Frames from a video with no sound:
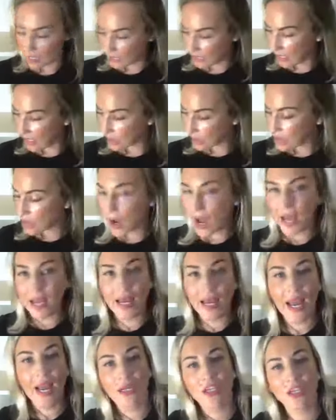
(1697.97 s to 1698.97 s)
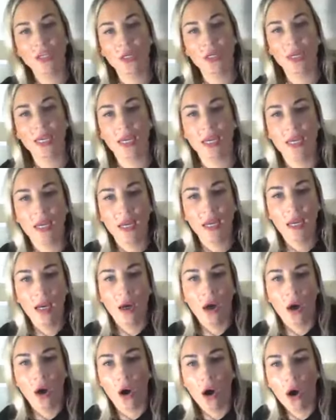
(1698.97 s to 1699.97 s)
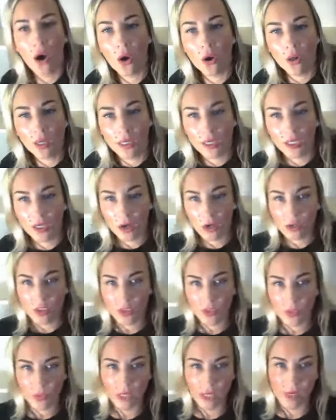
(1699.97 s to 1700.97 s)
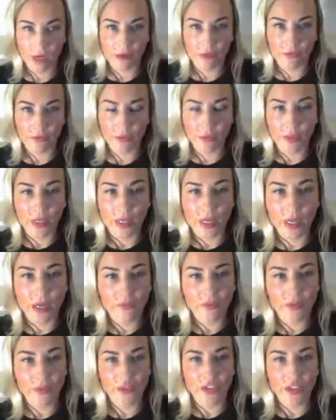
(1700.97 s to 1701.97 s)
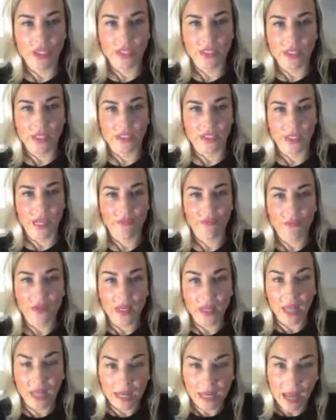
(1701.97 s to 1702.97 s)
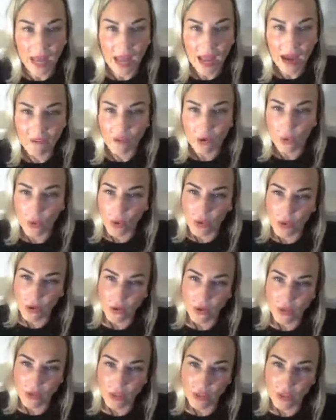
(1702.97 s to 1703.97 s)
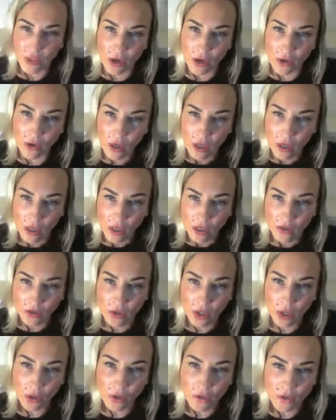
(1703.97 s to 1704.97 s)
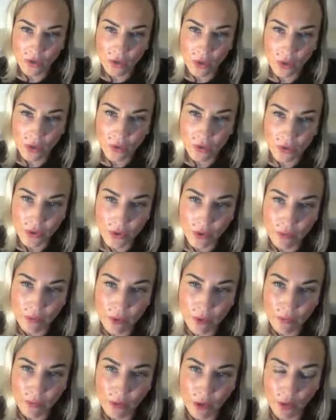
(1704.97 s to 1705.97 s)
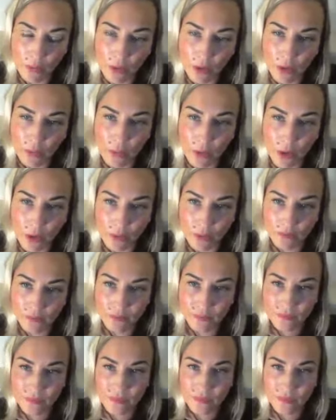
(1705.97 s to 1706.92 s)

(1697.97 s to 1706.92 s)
yeah, so I actually, Holy Ghost, we love you. We love you, Jesus. I feel like I have a word, you know. Tondo robo bobo bo.